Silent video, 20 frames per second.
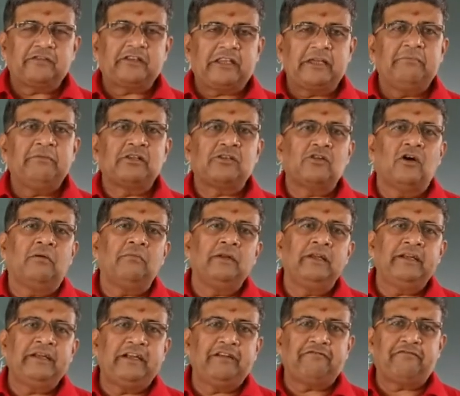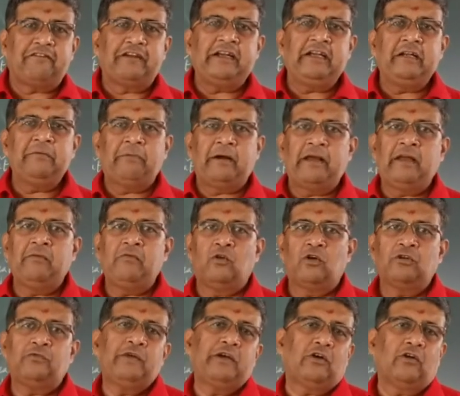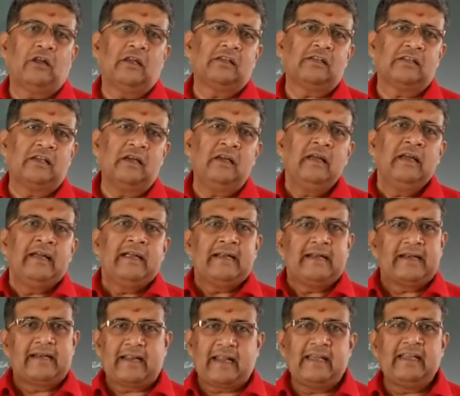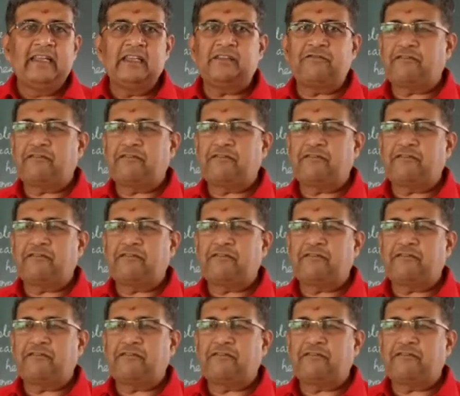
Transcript: steam is normally defined by what we call as a dryness